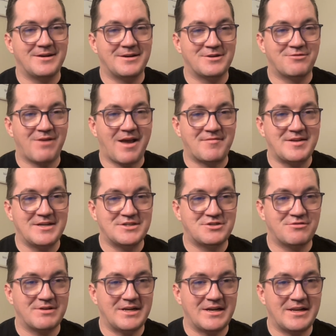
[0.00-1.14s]
draft
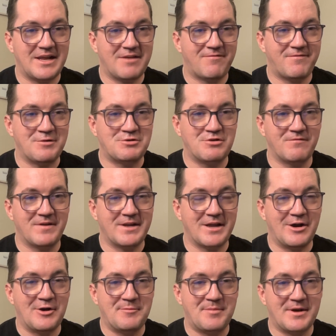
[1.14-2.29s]
history in a future
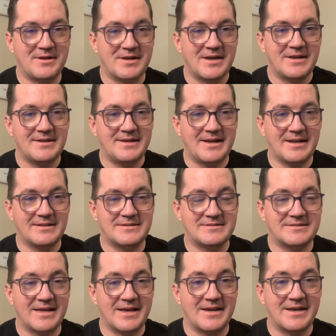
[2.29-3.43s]
video, but needless to
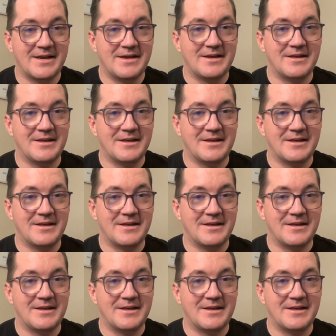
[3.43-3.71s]
say,